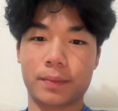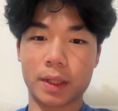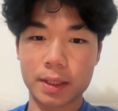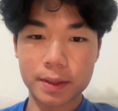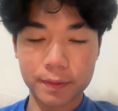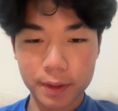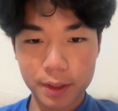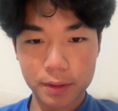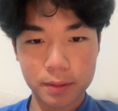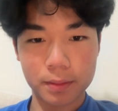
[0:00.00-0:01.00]
This
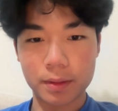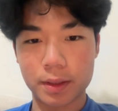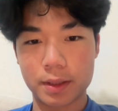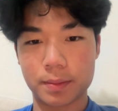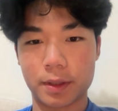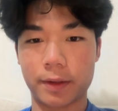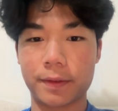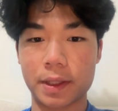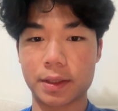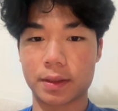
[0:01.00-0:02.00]
video is my
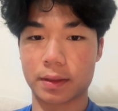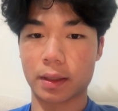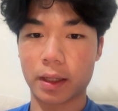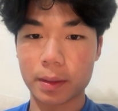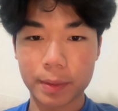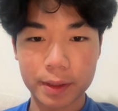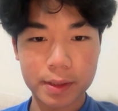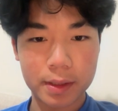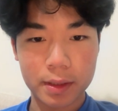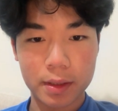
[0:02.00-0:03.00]
physics lab
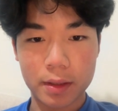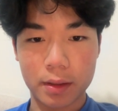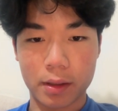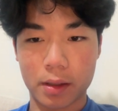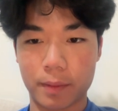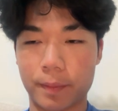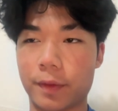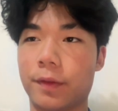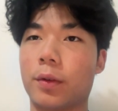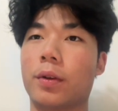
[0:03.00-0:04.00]

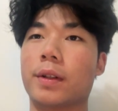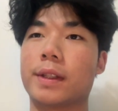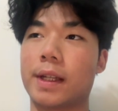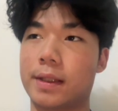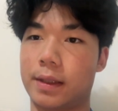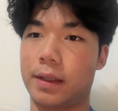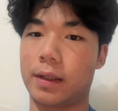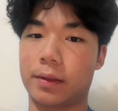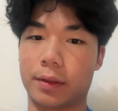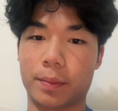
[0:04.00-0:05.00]
for testing
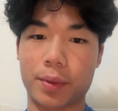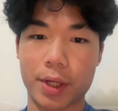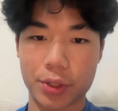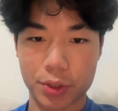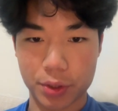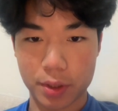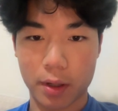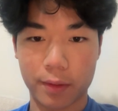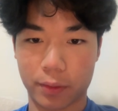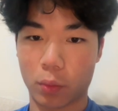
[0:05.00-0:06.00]
out the pressure
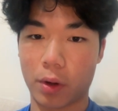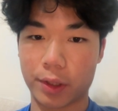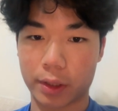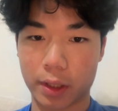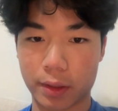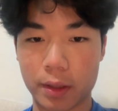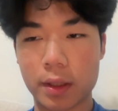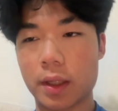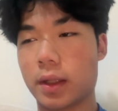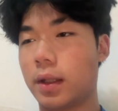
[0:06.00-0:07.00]
of a water gun,
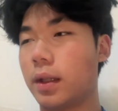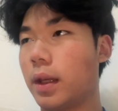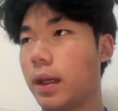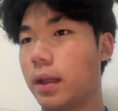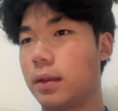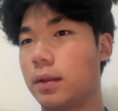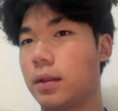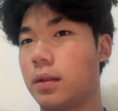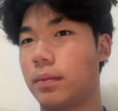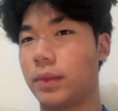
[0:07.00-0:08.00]
and
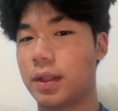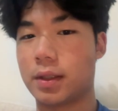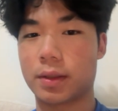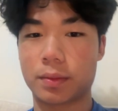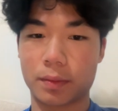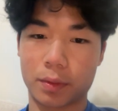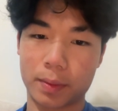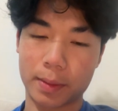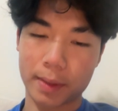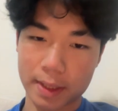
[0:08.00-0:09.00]
this will
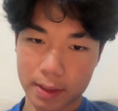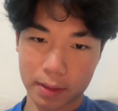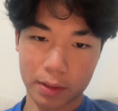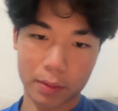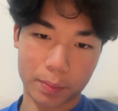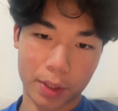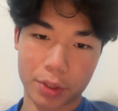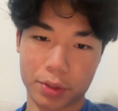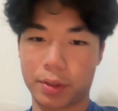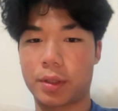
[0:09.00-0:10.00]
be basically the
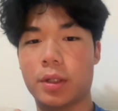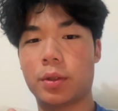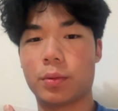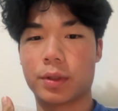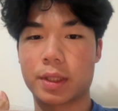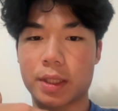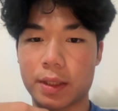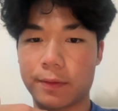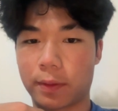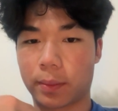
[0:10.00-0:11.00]
pressure you
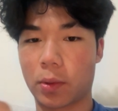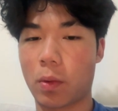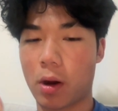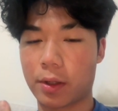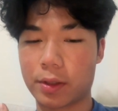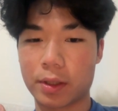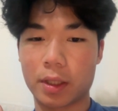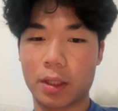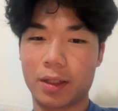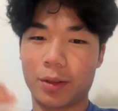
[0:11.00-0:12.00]
receive from the water
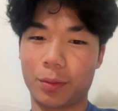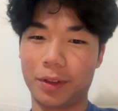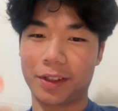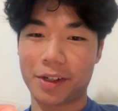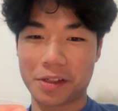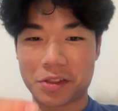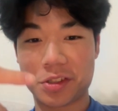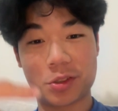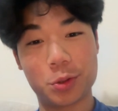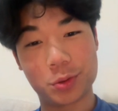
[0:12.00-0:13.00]
when the gun
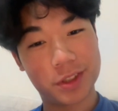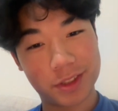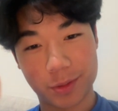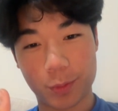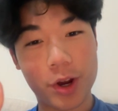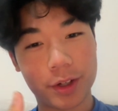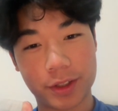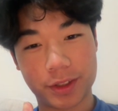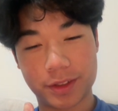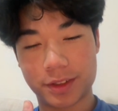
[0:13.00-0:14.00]
shoots some
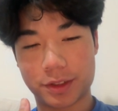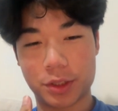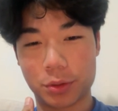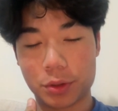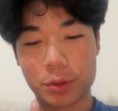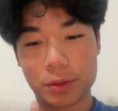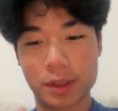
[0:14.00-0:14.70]
water to you.